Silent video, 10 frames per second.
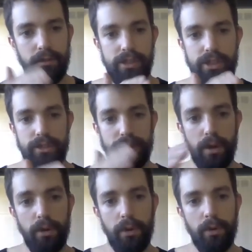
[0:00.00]

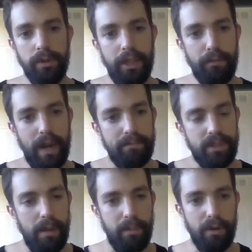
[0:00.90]
slowly ramped
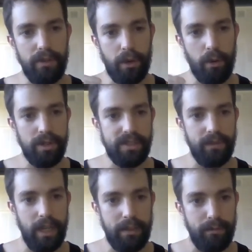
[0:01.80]
up over the course of
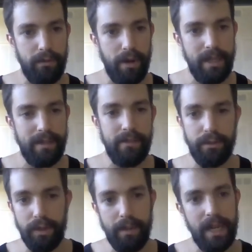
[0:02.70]
like 3
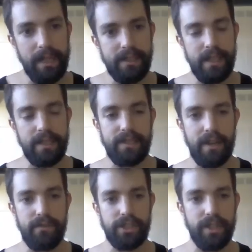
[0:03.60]
minutes instead
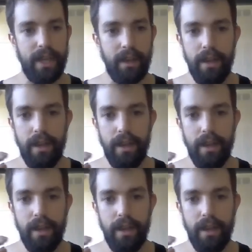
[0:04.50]
of just like,